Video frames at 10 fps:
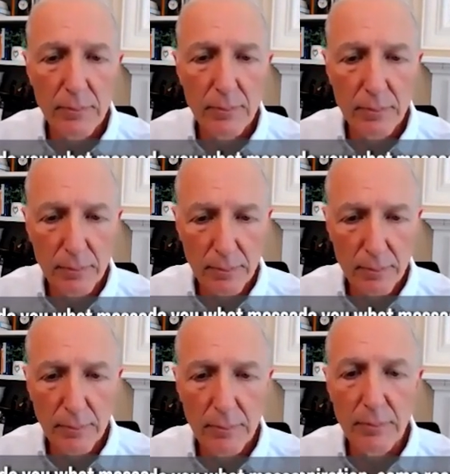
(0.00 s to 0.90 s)

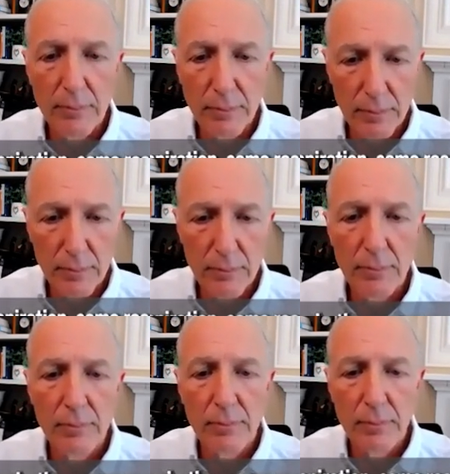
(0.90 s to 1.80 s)

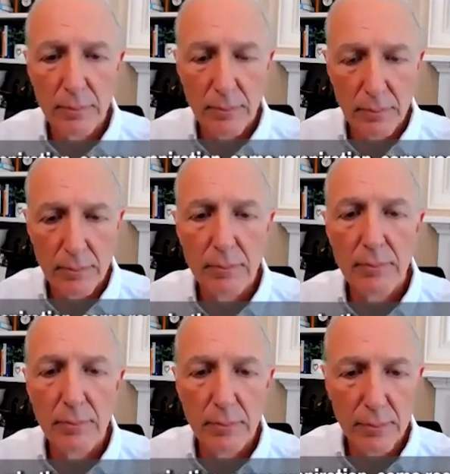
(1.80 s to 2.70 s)

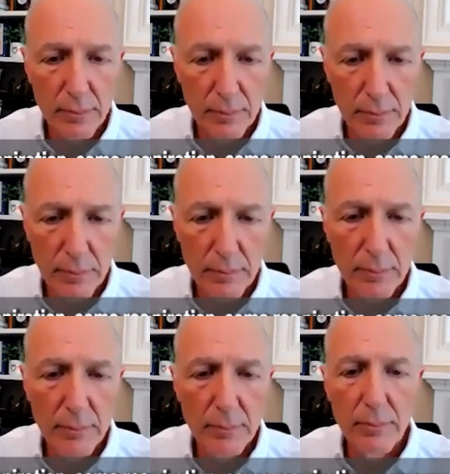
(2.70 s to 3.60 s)

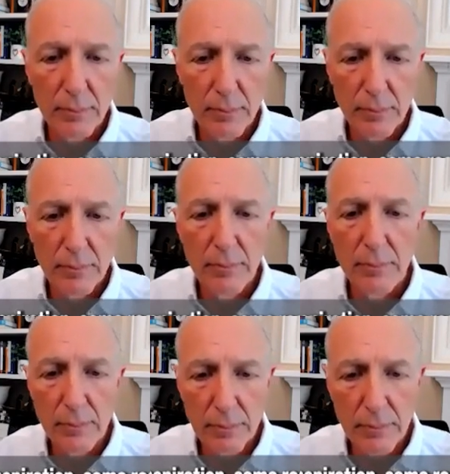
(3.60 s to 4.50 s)

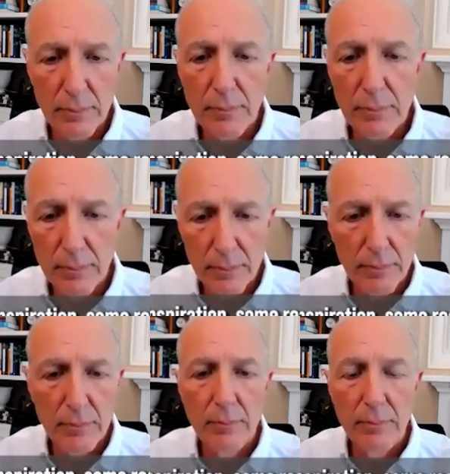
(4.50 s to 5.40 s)

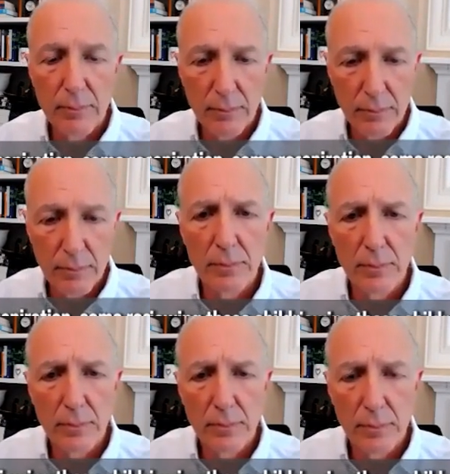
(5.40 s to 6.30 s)

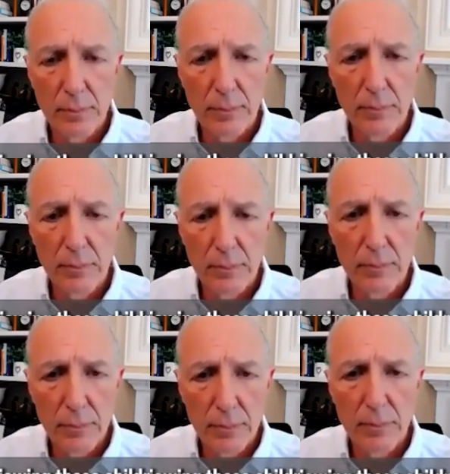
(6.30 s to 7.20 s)

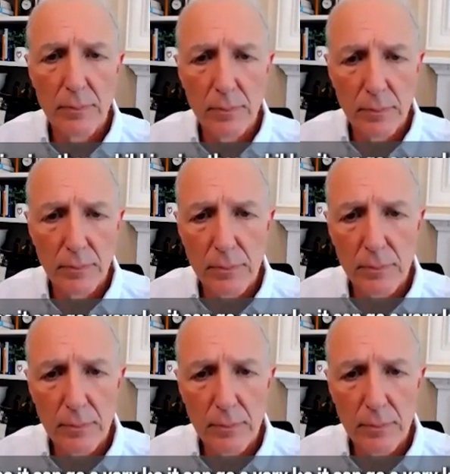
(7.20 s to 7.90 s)
No words are spoken by the person on screen.